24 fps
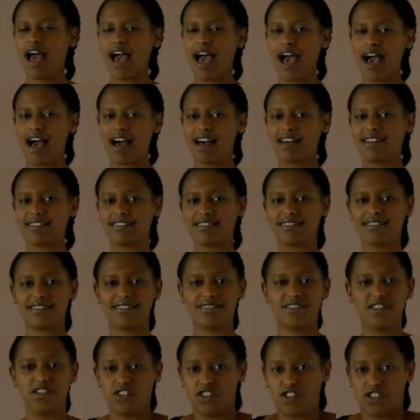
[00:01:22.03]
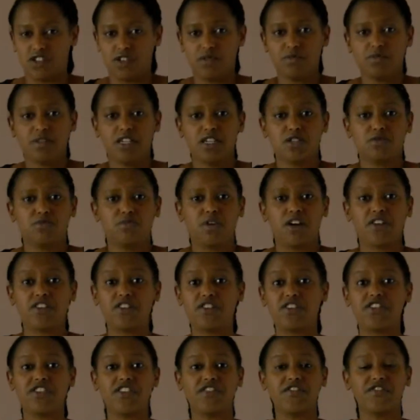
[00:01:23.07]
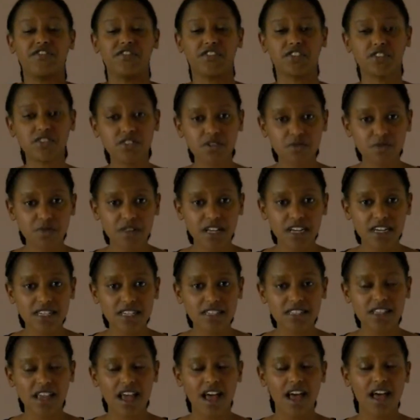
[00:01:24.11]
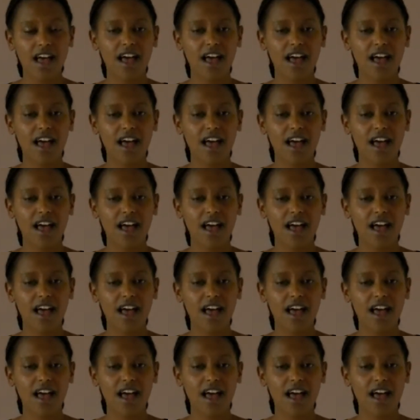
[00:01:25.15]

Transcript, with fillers: has usurped his brother in the first place,